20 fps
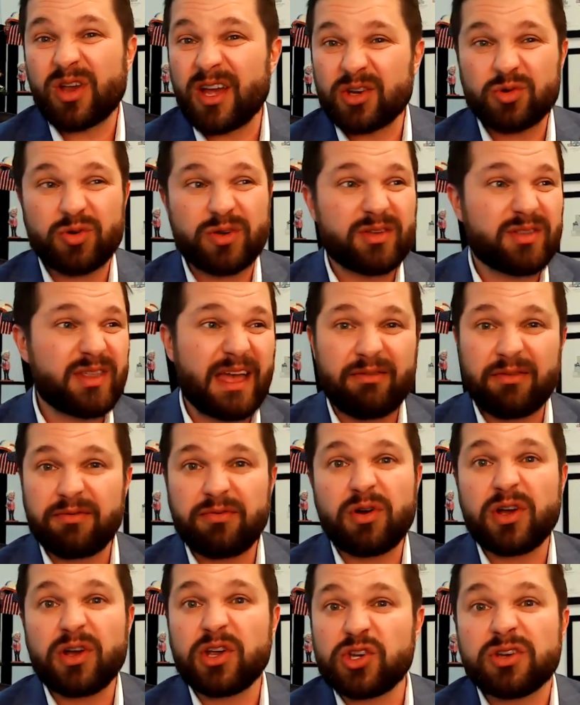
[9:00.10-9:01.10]
Other countries have
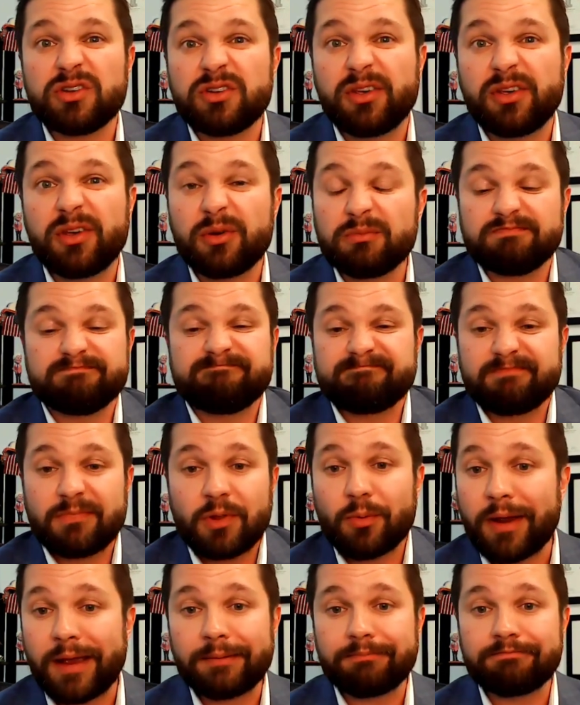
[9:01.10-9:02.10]
inflation too,
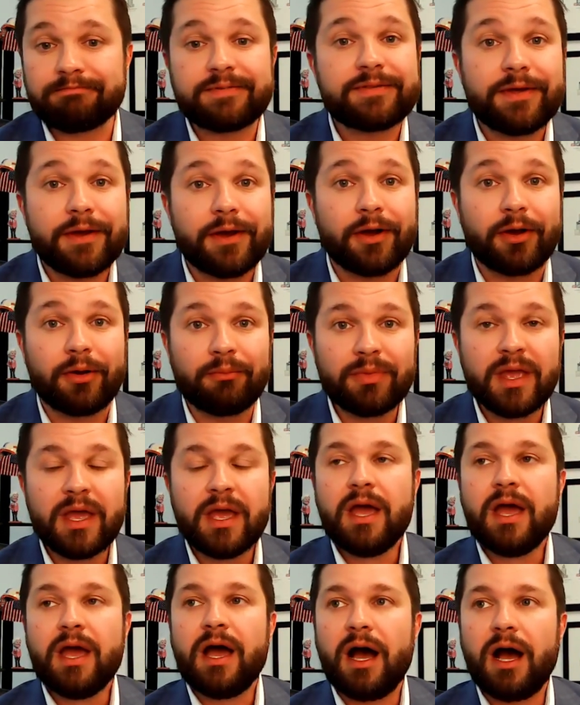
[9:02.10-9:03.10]
right? So,
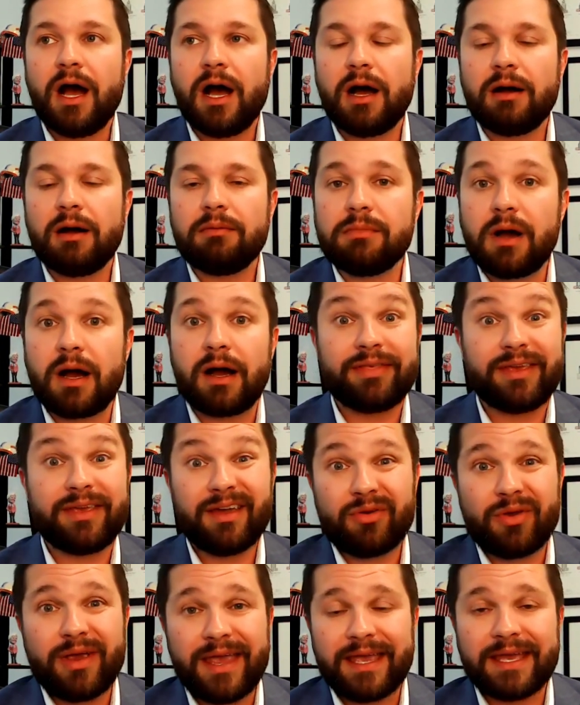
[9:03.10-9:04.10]
on
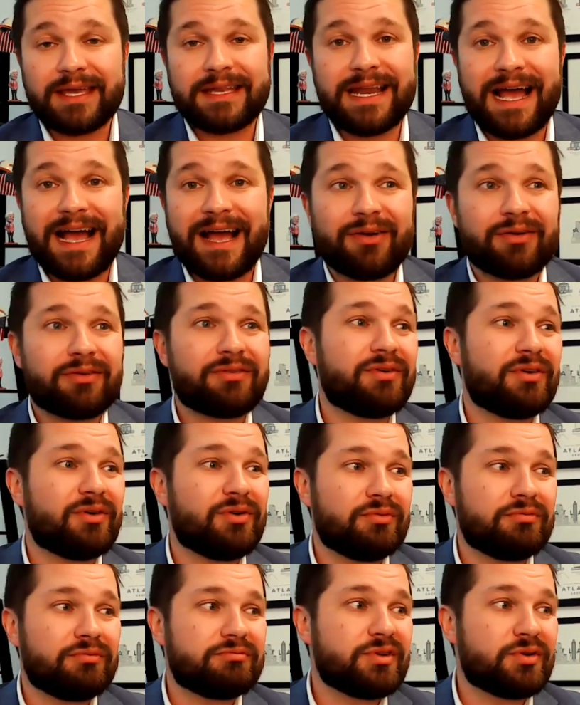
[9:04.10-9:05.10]
the other hand, I
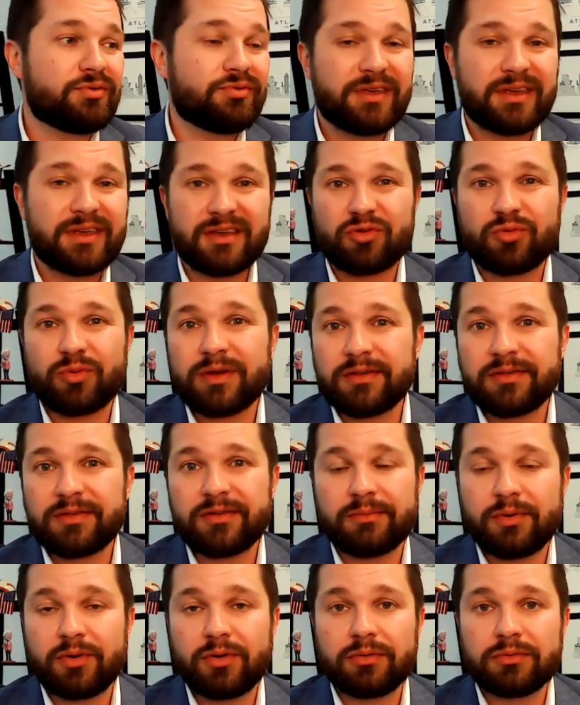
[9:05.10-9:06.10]
also don't think it's
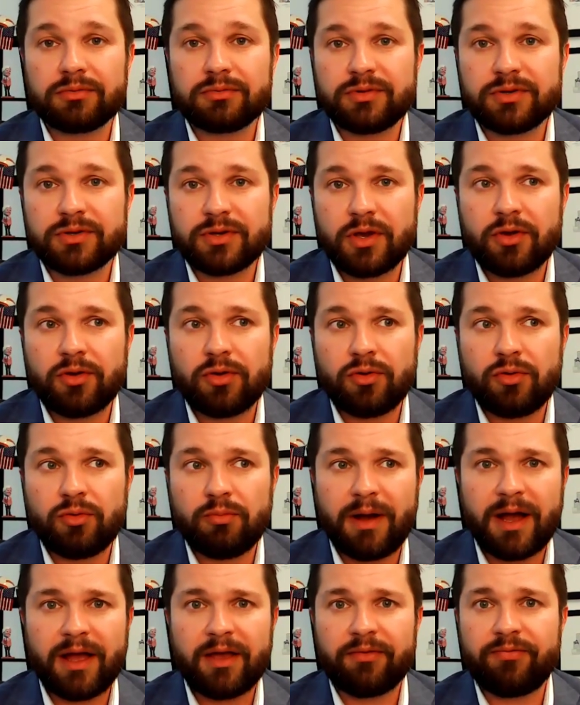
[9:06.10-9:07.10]
reasonable to go
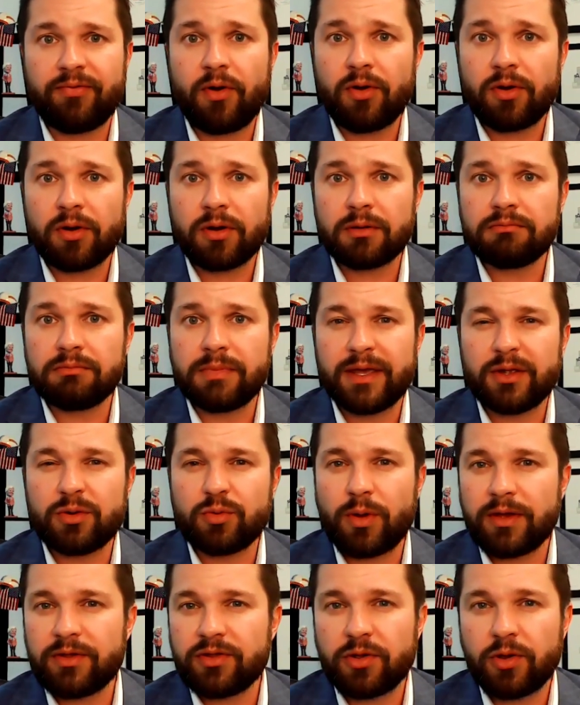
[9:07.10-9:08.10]
buy a farm
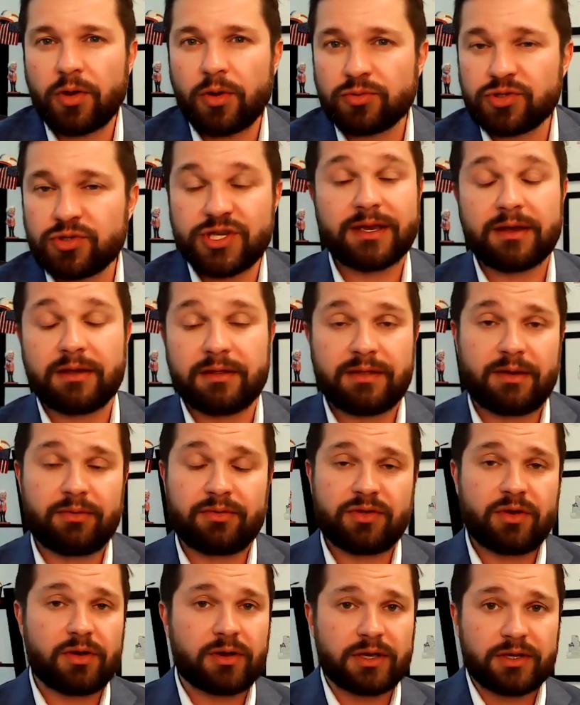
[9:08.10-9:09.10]
and raise your own chickens. I
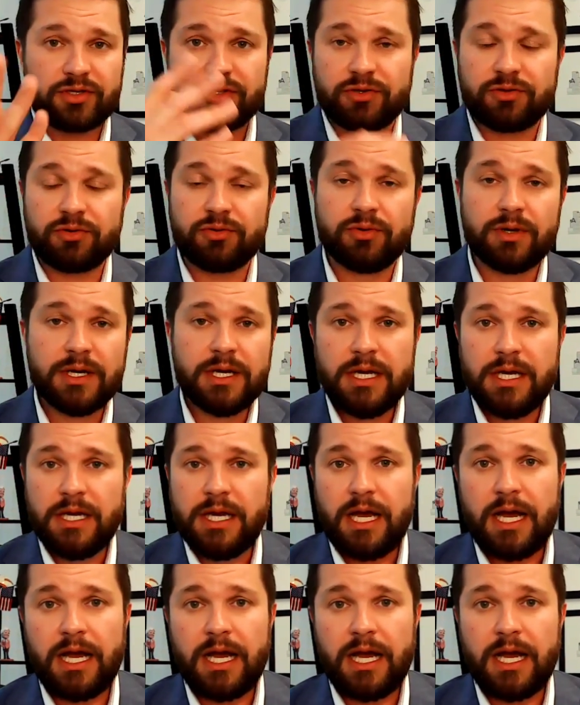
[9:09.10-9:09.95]
was talking to